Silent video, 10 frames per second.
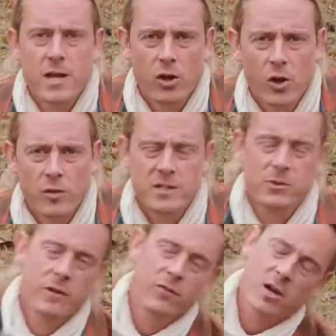clothing, so
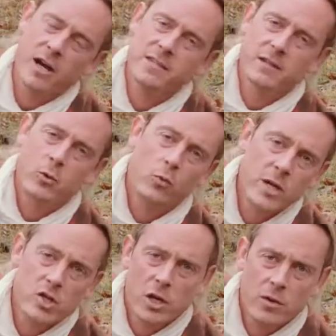I don't have to constantly
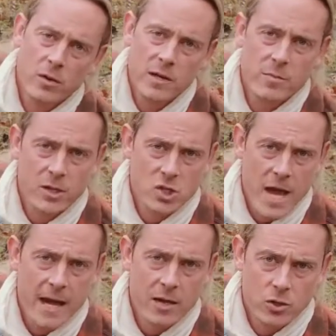reach underneath my
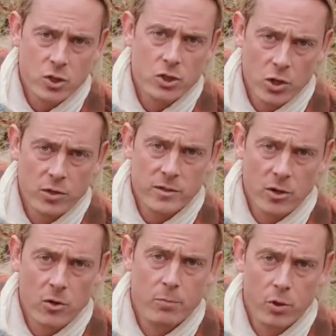jacket or shirt
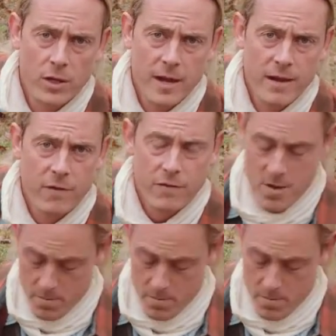to pull a knife off my